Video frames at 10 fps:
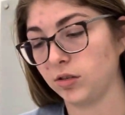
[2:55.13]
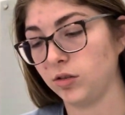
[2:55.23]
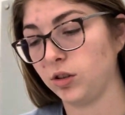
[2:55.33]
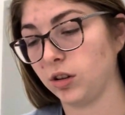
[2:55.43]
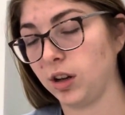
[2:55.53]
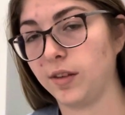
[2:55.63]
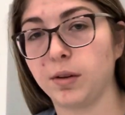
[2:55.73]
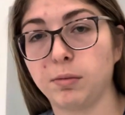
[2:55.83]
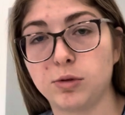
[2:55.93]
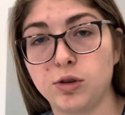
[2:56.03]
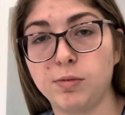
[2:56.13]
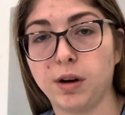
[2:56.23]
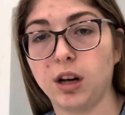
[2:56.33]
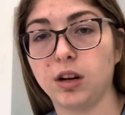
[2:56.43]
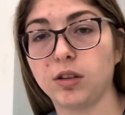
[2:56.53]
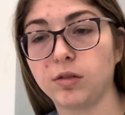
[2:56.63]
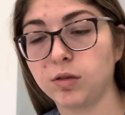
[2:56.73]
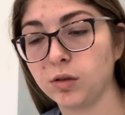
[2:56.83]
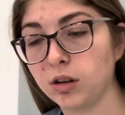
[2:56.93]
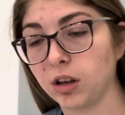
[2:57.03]
You're gonna have them supine on the
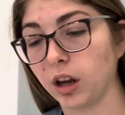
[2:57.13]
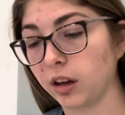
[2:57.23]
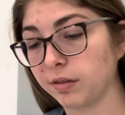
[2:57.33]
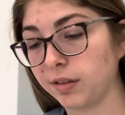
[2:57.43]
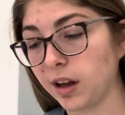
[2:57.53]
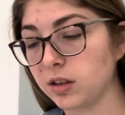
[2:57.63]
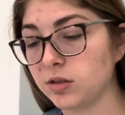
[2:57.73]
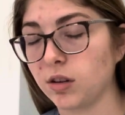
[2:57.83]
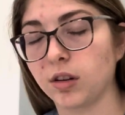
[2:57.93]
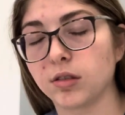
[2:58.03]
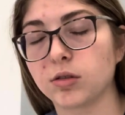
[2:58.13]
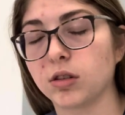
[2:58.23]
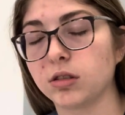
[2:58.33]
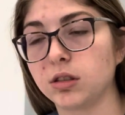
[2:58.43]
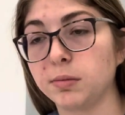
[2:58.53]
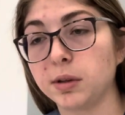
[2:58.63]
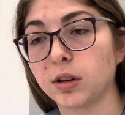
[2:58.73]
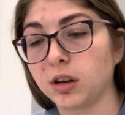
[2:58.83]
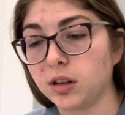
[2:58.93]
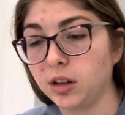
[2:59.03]
floor, laying flat, so you can start
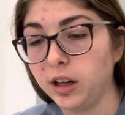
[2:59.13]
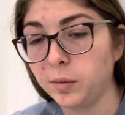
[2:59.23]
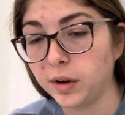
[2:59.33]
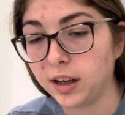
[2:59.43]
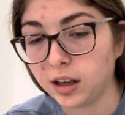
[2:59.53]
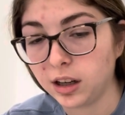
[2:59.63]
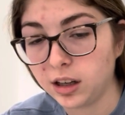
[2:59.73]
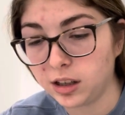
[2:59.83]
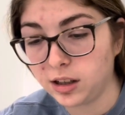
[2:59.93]
CPR when needed.